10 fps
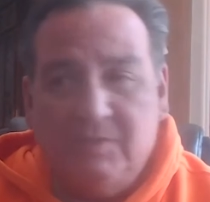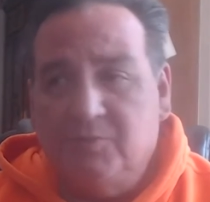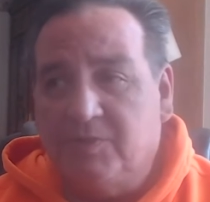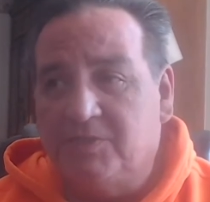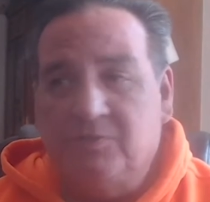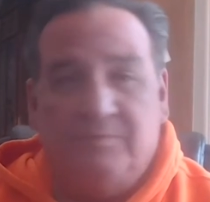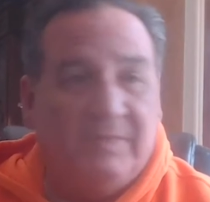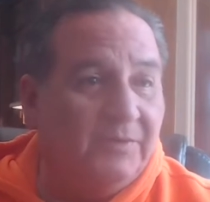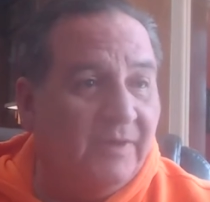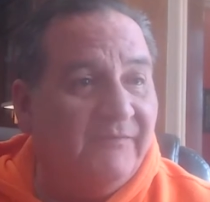traditional
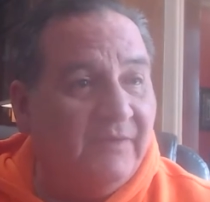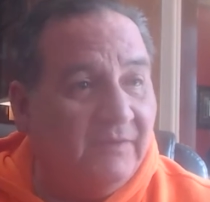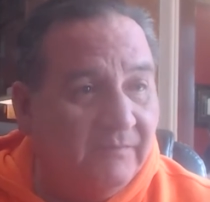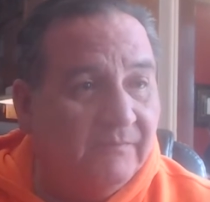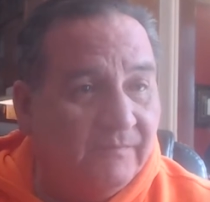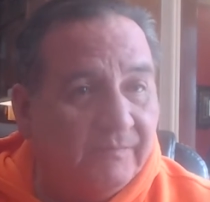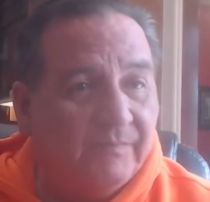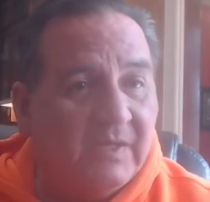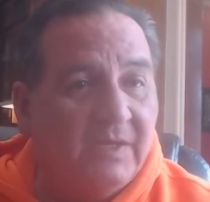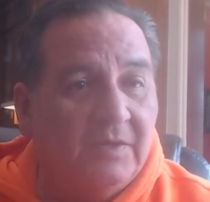meat gravy.
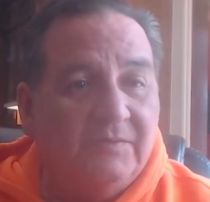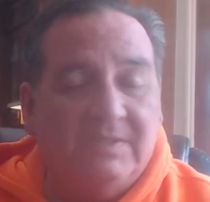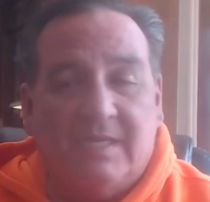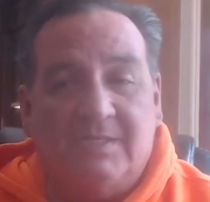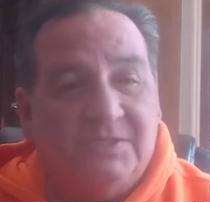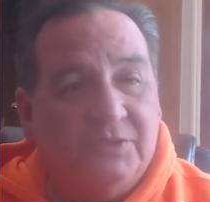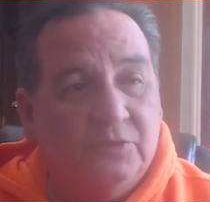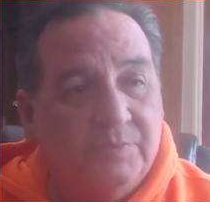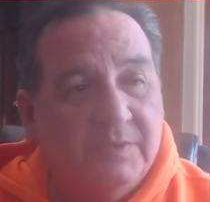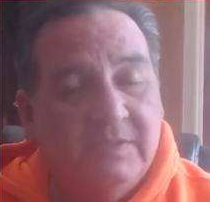It was like a soup.